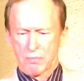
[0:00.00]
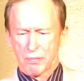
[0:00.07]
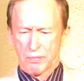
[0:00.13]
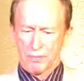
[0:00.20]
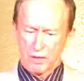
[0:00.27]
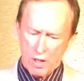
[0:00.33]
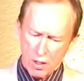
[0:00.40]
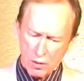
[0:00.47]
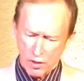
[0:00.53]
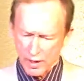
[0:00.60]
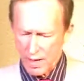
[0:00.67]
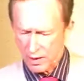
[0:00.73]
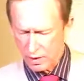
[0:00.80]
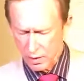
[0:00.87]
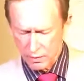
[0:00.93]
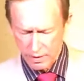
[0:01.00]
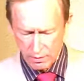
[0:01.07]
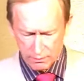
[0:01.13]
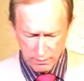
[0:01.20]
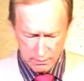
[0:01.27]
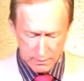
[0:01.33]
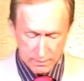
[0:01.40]
No, you can't go. in.
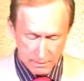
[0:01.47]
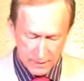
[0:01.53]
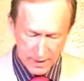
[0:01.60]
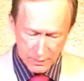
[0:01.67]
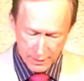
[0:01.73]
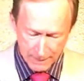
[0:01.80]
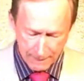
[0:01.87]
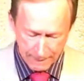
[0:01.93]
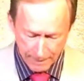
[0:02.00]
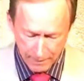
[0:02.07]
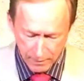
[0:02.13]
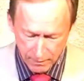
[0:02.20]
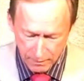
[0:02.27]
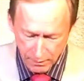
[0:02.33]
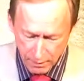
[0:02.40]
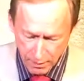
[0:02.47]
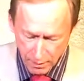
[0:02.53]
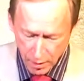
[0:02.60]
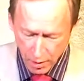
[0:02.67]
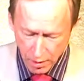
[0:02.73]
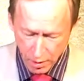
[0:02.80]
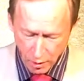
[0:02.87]
anyway,
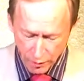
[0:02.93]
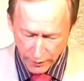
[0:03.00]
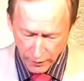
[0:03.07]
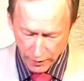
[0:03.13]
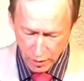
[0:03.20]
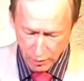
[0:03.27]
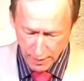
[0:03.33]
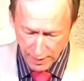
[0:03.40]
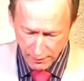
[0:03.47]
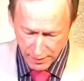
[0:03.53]
a whole another two hours.